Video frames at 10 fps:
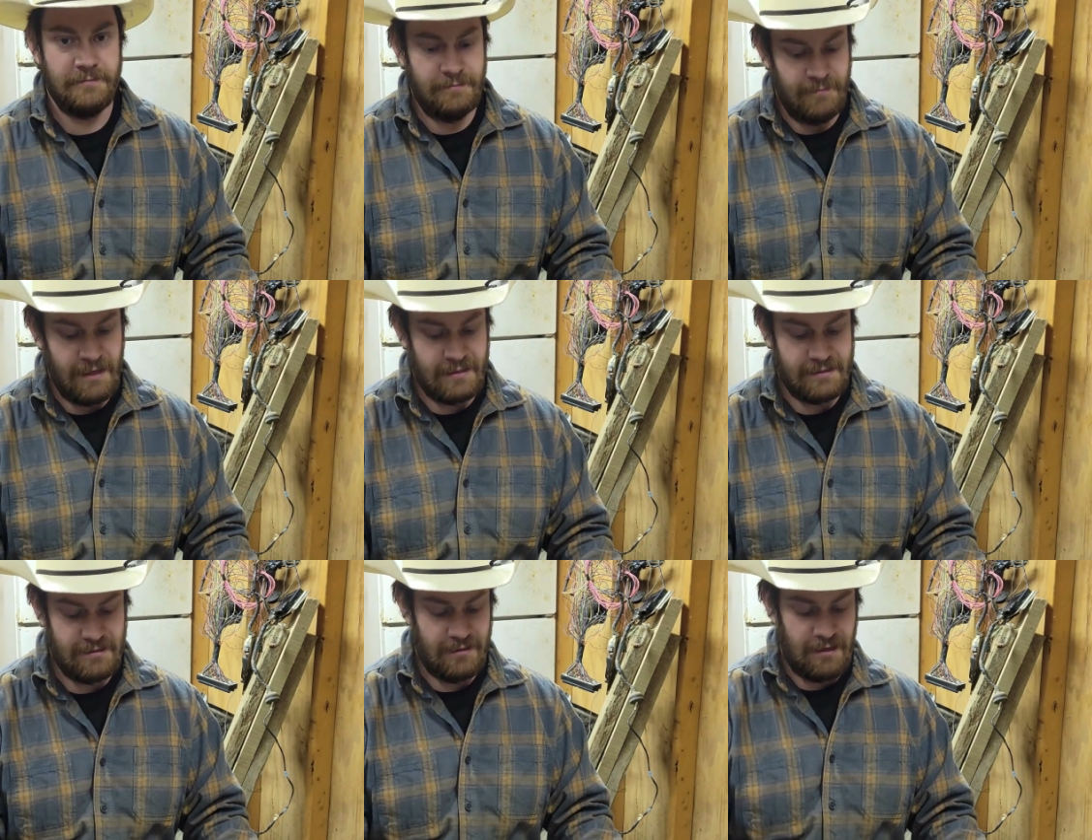
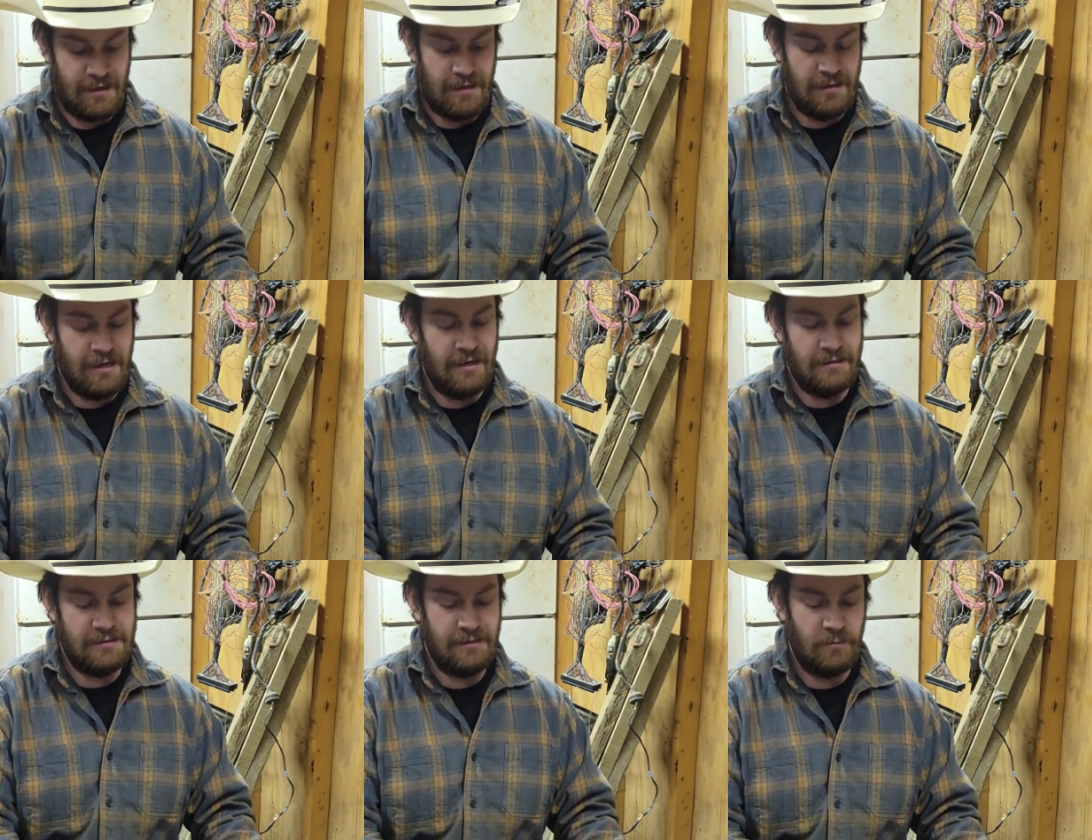mixed, and it
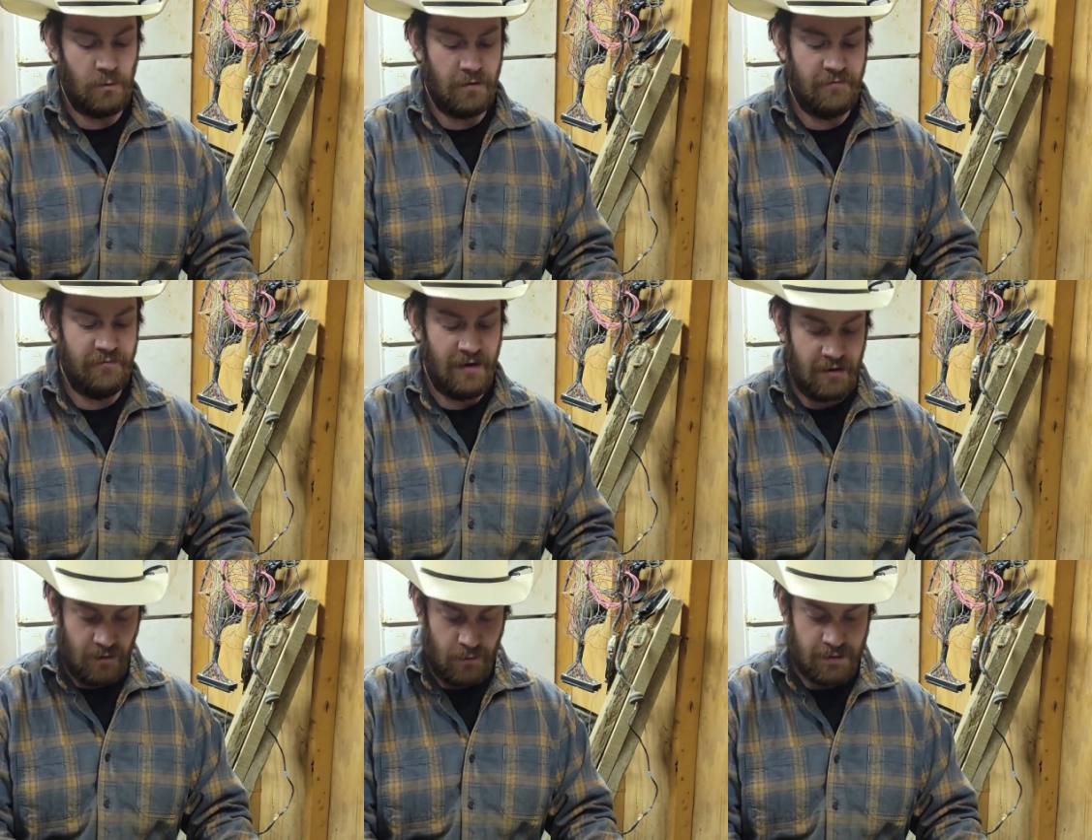has seemed to work
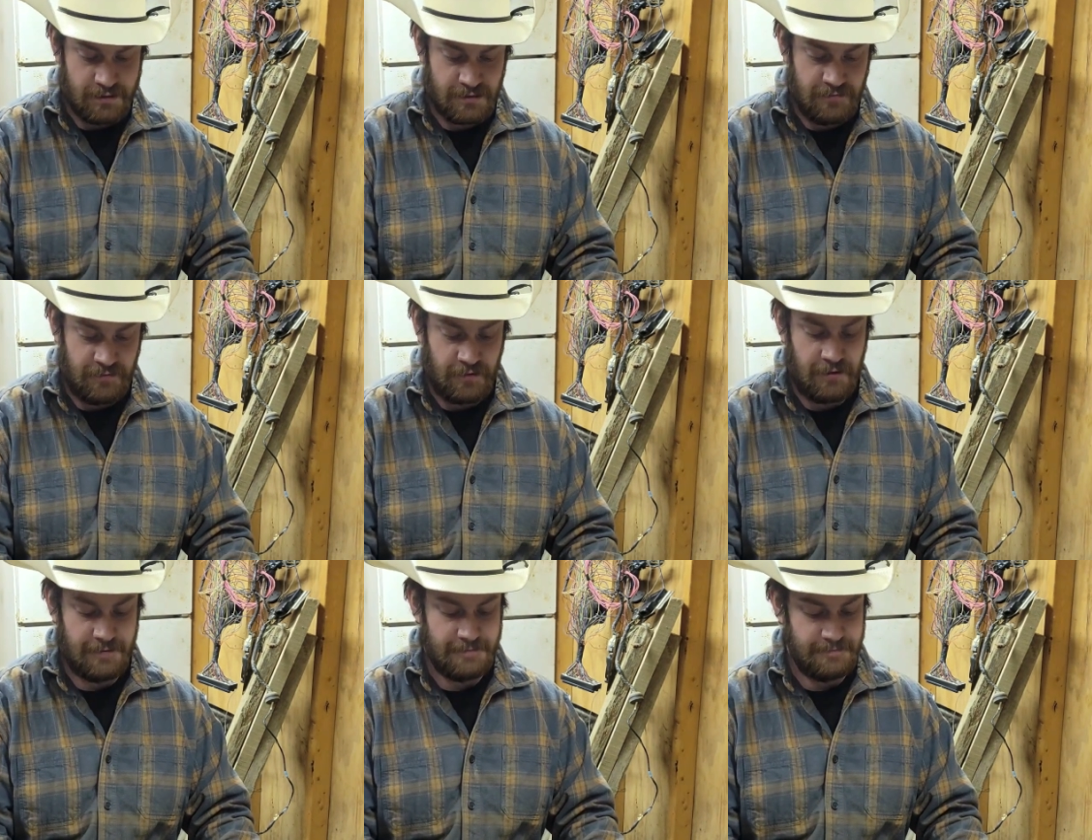very well so far.